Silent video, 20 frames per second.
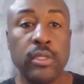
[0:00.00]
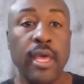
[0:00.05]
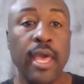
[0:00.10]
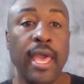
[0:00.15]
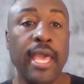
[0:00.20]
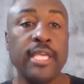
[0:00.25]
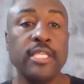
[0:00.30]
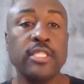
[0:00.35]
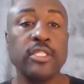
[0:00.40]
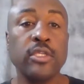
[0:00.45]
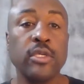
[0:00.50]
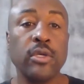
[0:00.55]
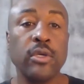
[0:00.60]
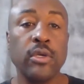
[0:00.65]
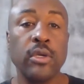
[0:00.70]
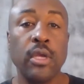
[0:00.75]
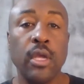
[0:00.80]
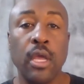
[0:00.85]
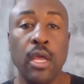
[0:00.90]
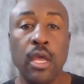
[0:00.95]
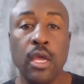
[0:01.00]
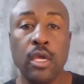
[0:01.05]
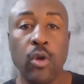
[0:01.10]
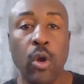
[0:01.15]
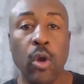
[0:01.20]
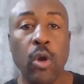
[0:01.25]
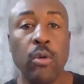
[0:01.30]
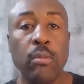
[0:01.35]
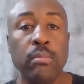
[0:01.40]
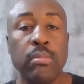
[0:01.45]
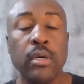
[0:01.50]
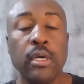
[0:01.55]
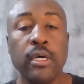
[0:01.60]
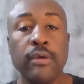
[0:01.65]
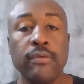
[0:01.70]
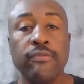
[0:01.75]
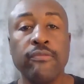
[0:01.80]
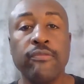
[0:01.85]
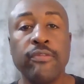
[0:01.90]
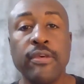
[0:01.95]
Acer Chromebook
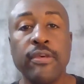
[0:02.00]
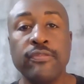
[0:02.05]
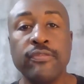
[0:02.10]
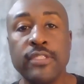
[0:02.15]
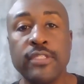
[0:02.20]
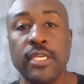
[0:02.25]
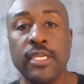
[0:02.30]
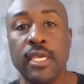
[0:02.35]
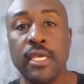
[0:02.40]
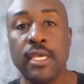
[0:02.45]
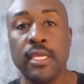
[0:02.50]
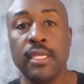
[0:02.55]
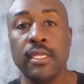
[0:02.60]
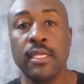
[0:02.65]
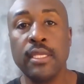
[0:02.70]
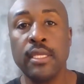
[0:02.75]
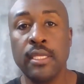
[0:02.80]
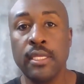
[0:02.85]
15.